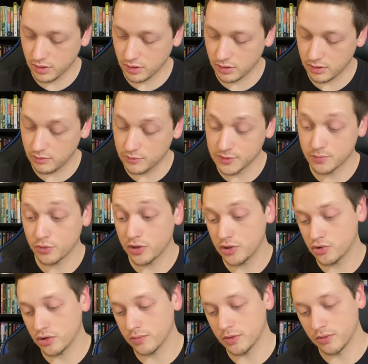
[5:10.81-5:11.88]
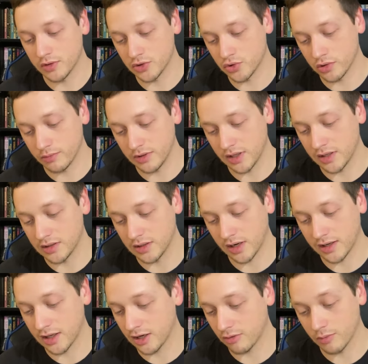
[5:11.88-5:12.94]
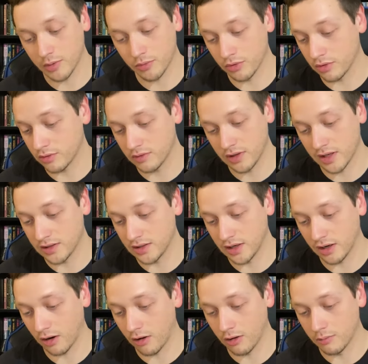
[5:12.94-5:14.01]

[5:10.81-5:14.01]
It was pretty trippy with a trippy ending. I can't remember the ending at all,